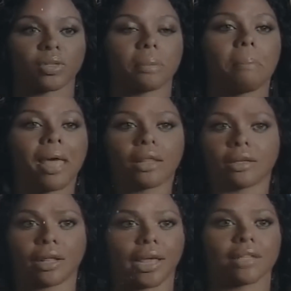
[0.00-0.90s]
Lil Kim
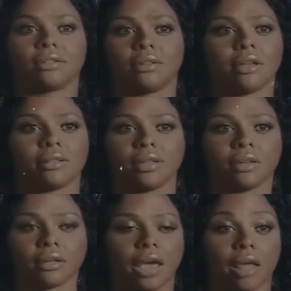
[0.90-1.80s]
said that she couldn't
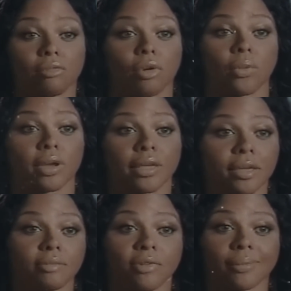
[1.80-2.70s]
identify the shooter's
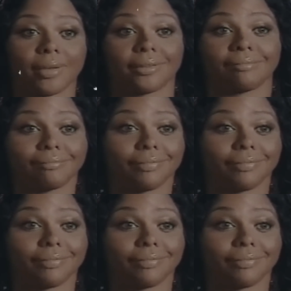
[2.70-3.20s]
identity,